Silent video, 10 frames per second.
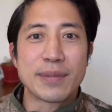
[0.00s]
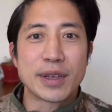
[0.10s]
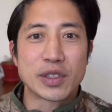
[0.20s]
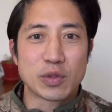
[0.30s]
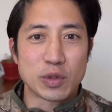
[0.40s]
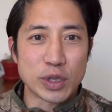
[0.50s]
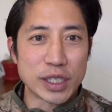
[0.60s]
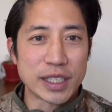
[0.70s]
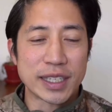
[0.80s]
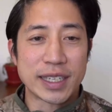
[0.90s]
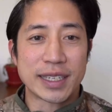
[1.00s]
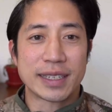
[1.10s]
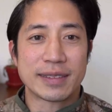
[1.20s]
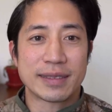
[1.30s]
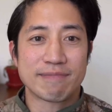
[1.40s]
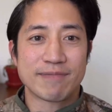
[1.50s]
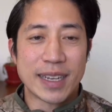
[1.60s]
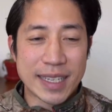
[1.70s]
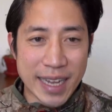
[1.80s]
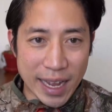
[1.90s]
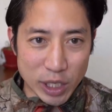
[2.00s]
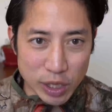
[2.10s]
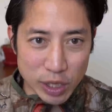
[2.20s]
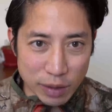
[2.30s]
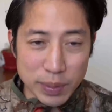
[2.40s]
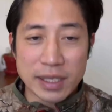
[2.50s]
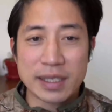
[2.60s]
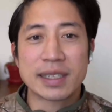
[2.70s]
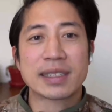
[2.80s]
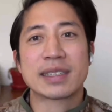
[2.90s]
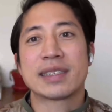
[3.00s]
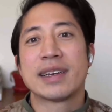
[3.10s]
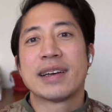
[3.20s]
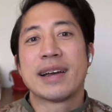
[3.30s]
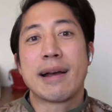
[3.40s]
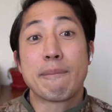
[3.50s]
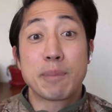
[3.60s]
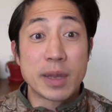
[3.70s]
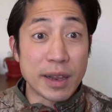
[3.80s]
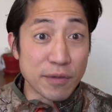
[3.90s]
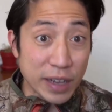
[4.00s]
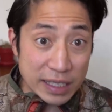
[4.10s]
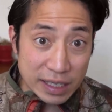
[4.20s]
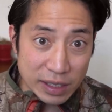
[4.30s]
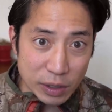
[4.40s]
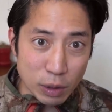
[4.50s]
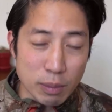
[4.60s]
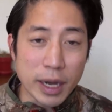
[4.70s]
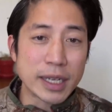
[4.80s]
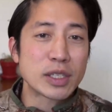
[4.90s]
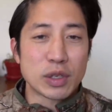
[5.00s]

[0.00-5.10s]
is really attached to the business, invest his own money.